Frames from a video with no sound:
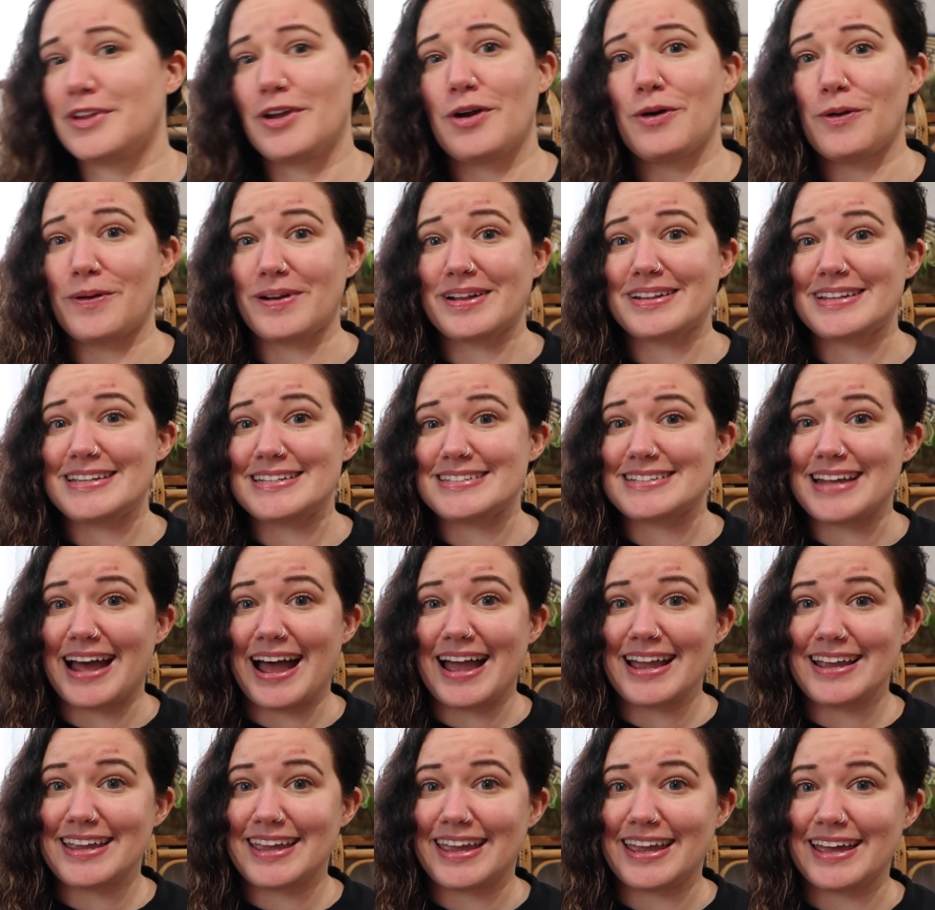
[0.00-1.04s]
Or at least
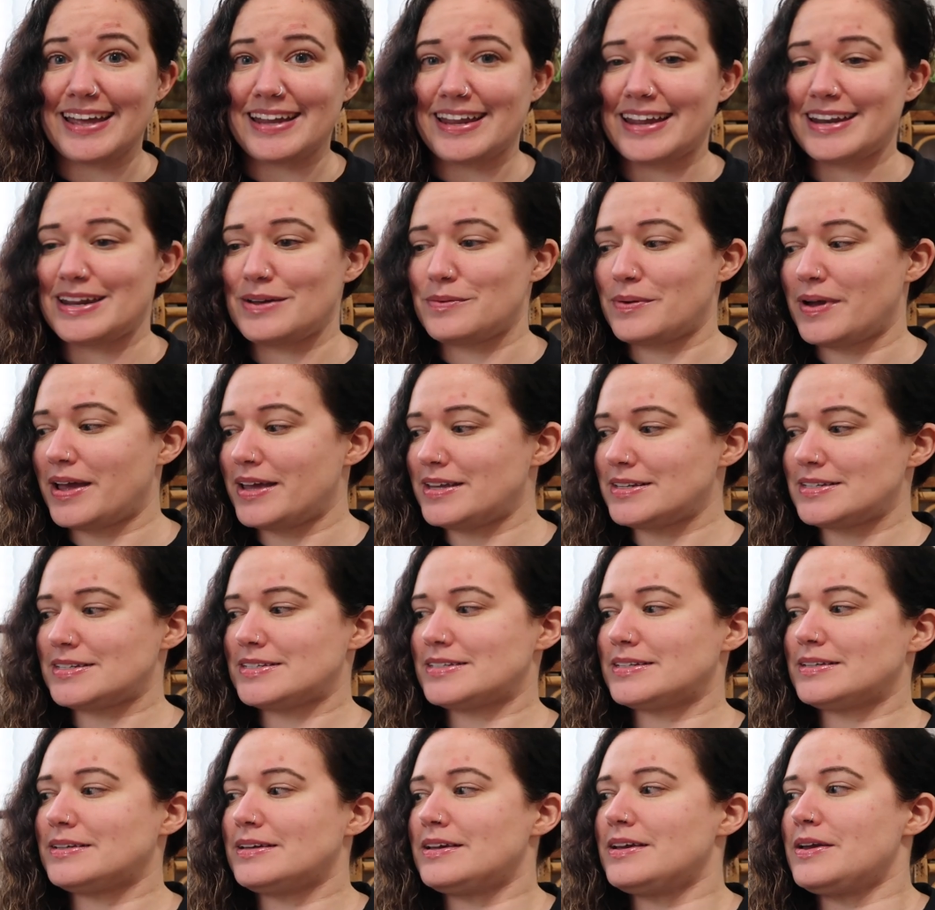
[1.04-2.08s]
I can't anyways.
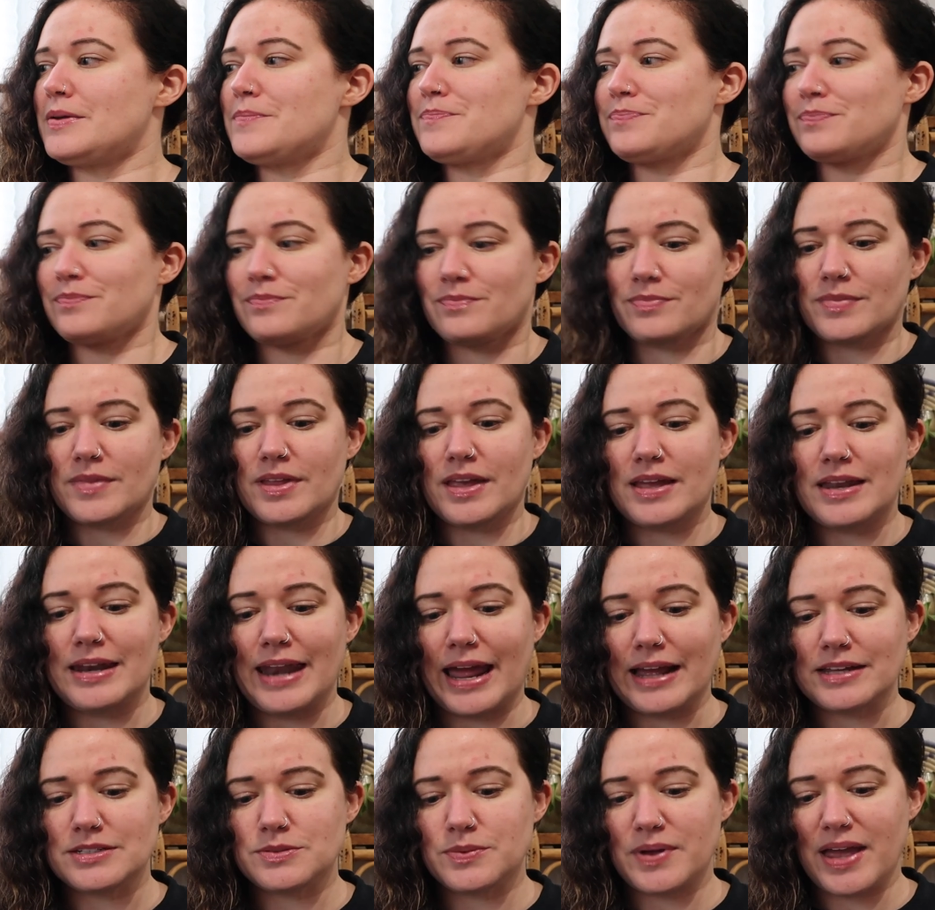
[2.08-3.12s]

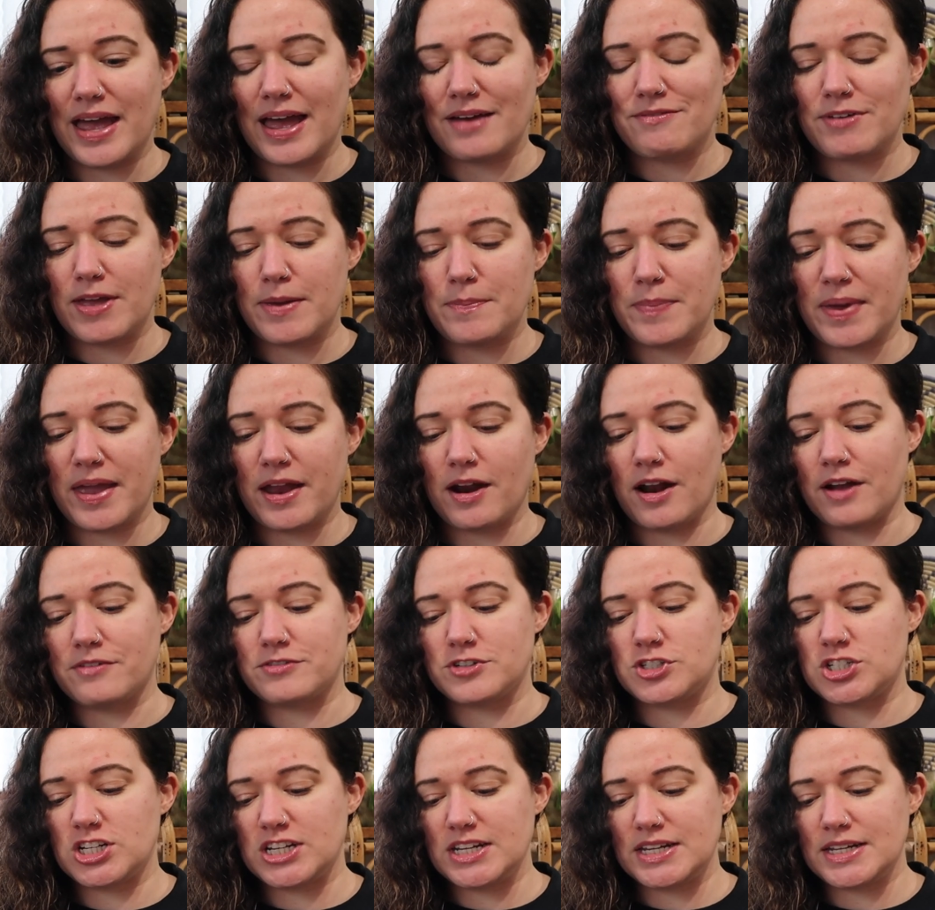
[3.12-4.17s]
Next, we have a pair
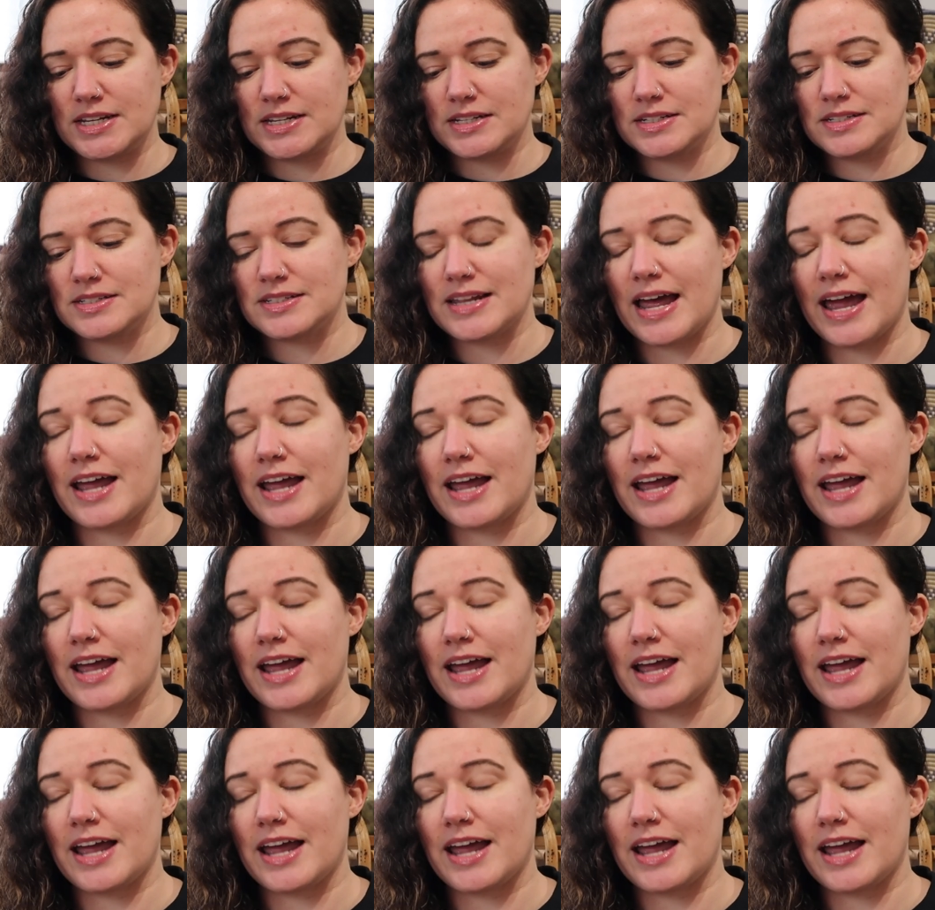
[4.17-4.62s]
of jeans.